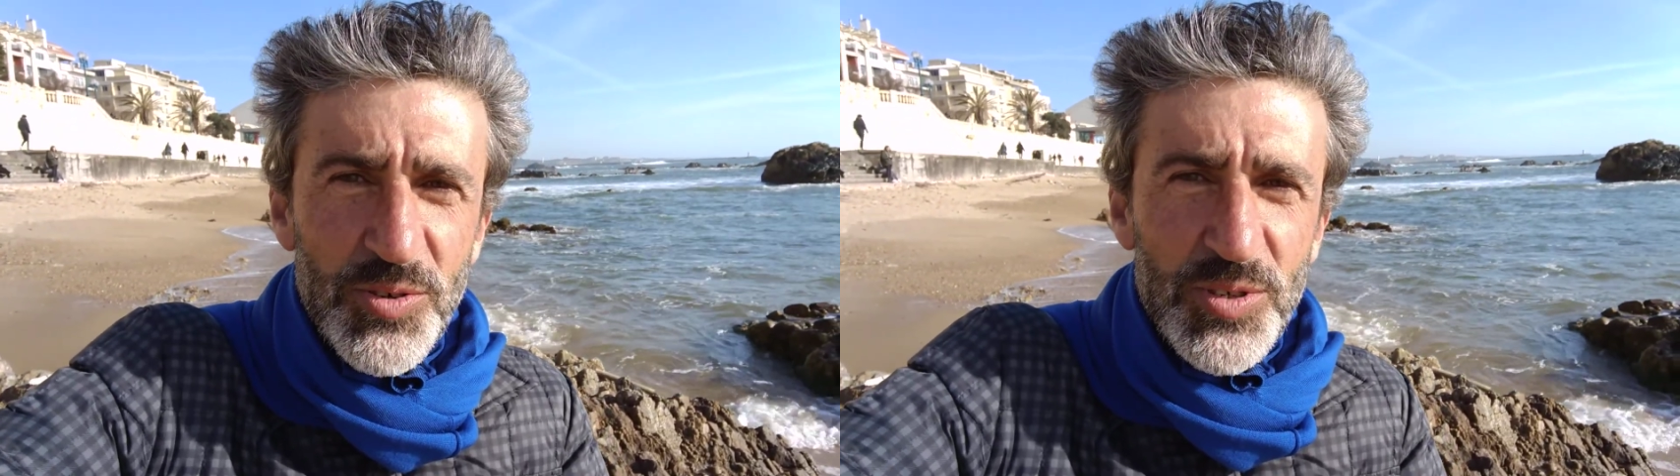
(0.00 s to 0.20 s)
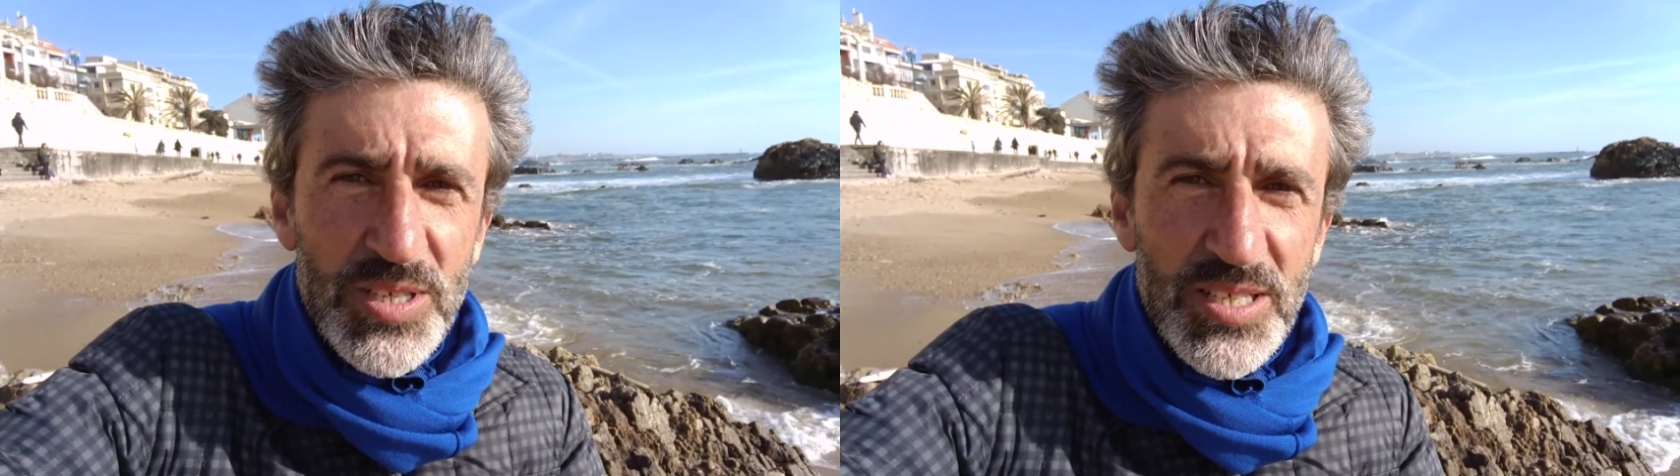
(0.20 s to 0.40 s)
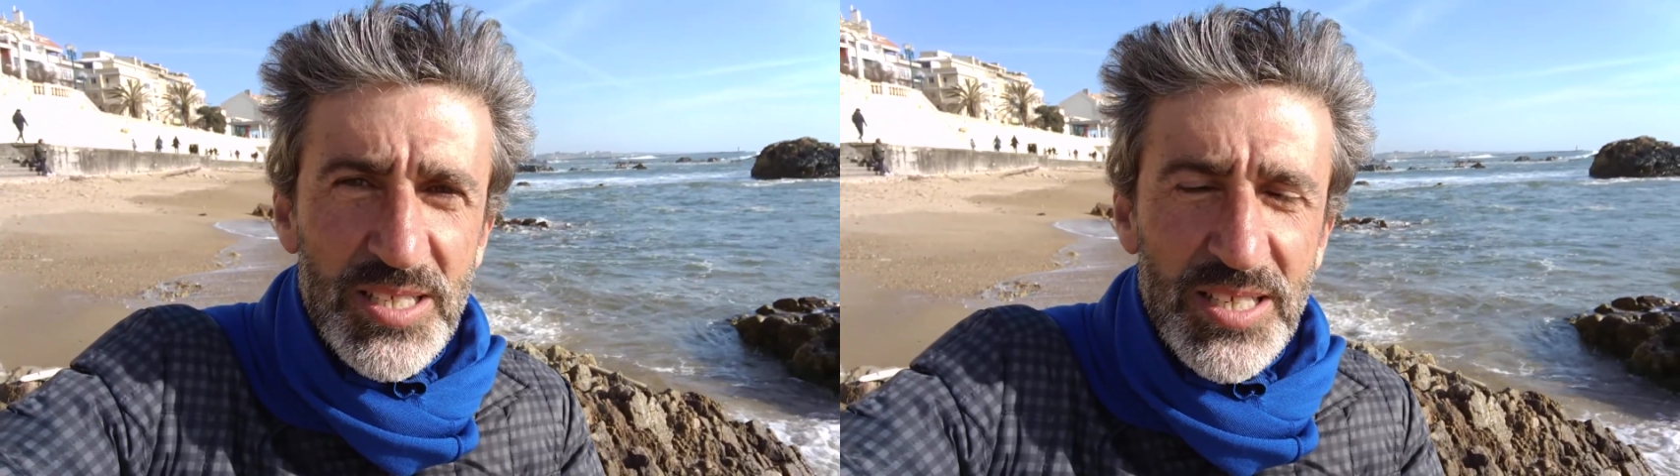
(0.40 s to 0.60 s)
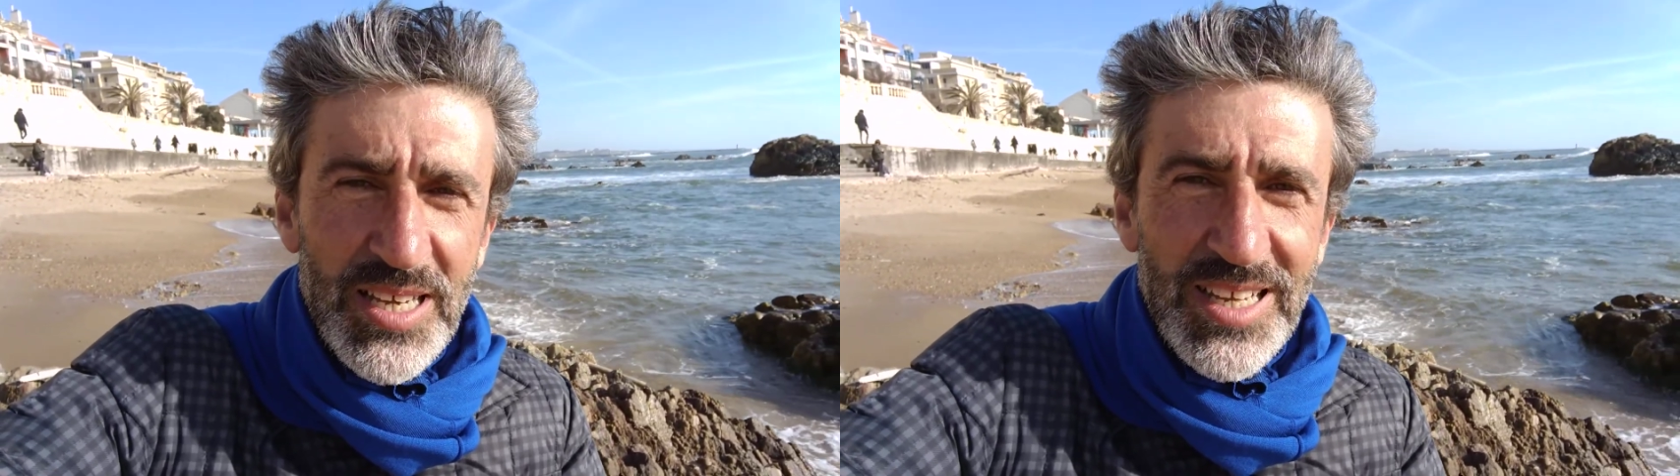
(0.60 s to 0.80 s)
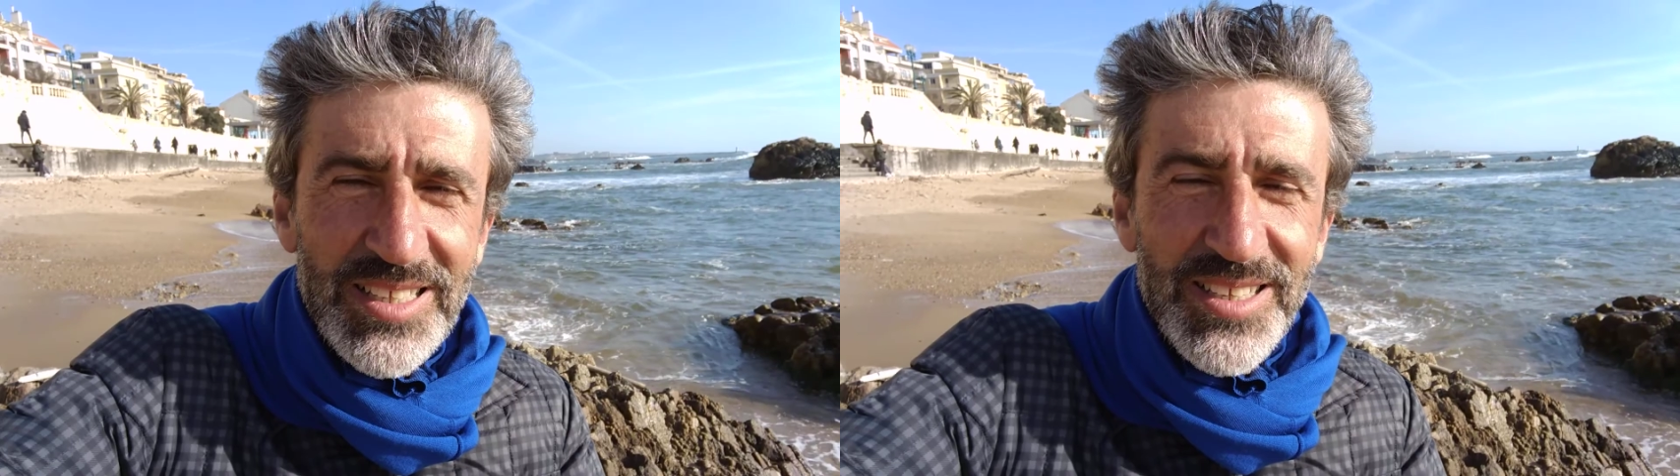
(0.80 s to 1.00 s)
new city,
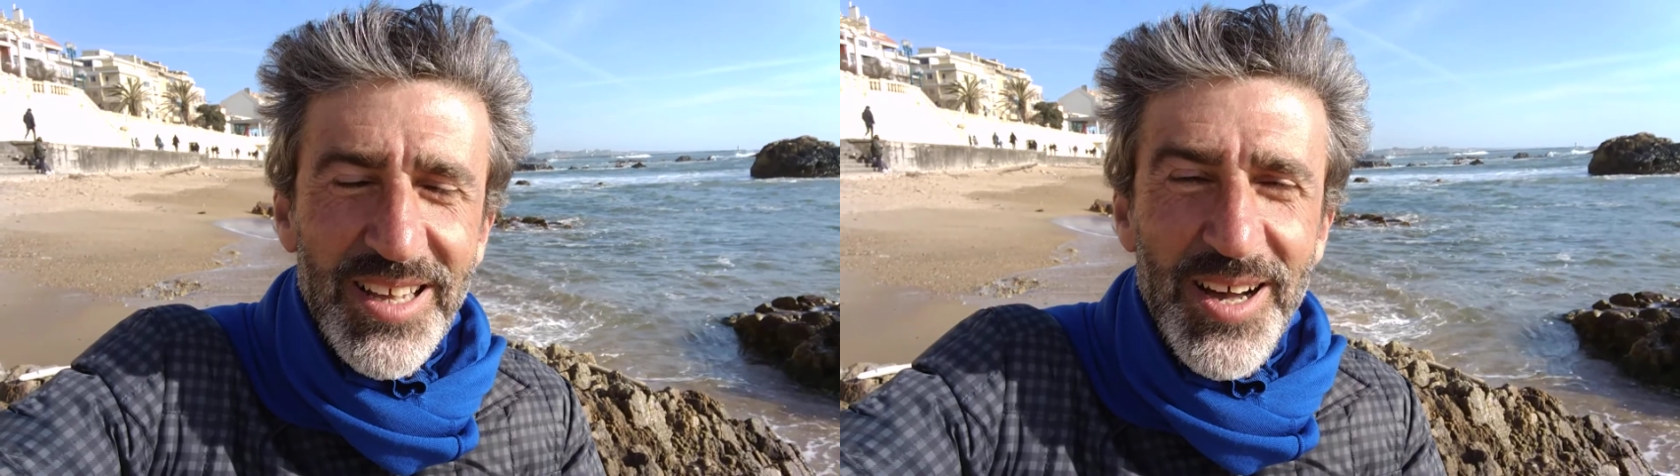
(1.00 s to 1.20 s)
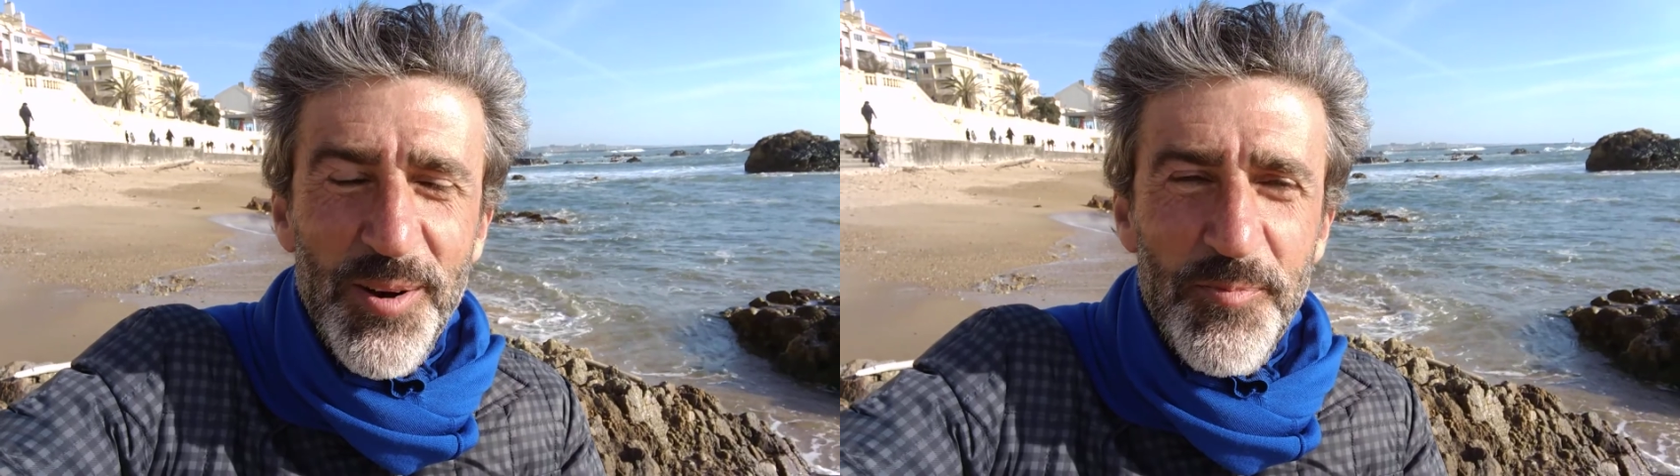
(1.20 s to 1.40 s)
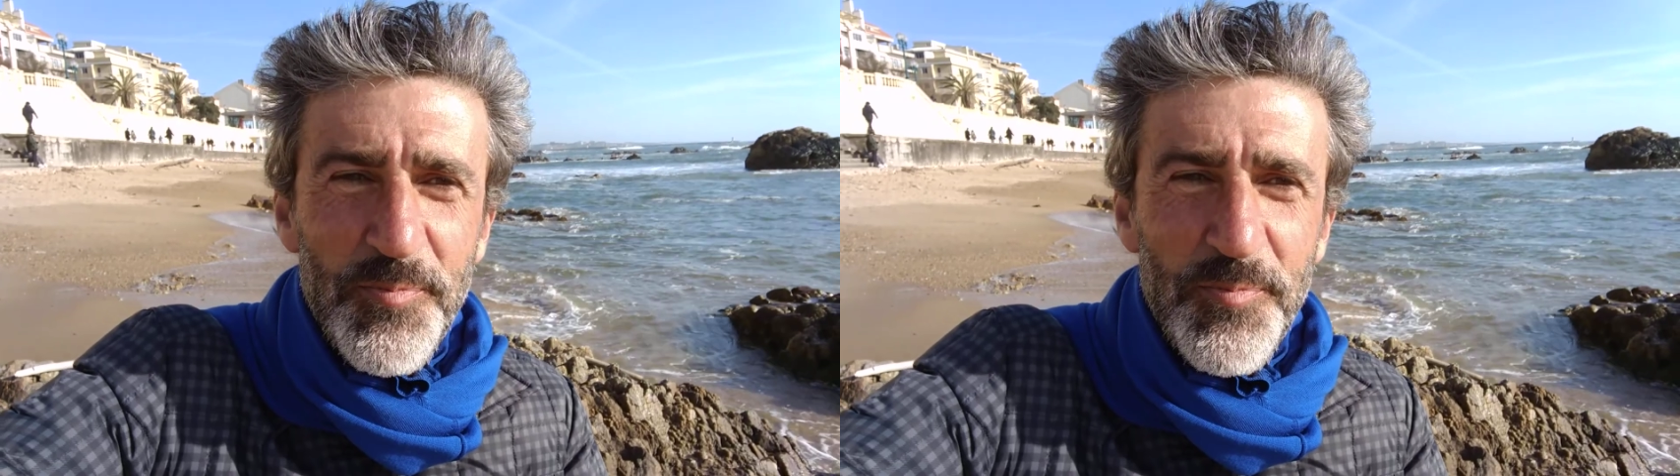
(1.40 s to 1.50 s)
and um,